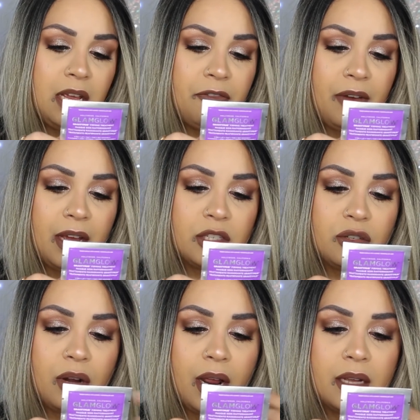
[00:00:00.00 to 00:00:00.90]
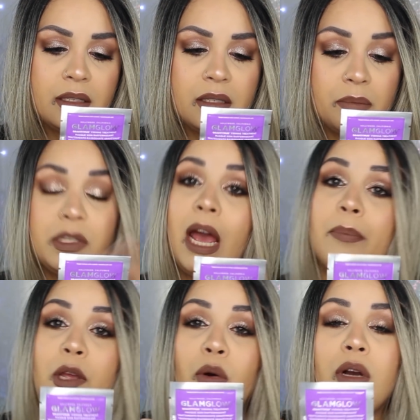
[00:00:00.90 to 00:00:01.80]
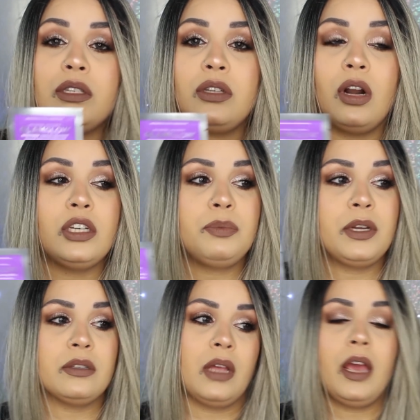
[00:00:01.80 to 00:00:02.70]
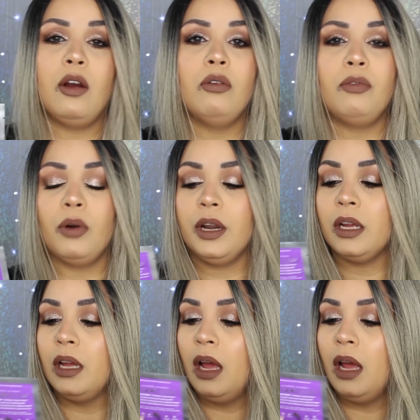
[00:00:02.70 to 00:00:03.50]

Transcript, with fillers: Leaf extracts, some tapioca starch because, hey, go for it.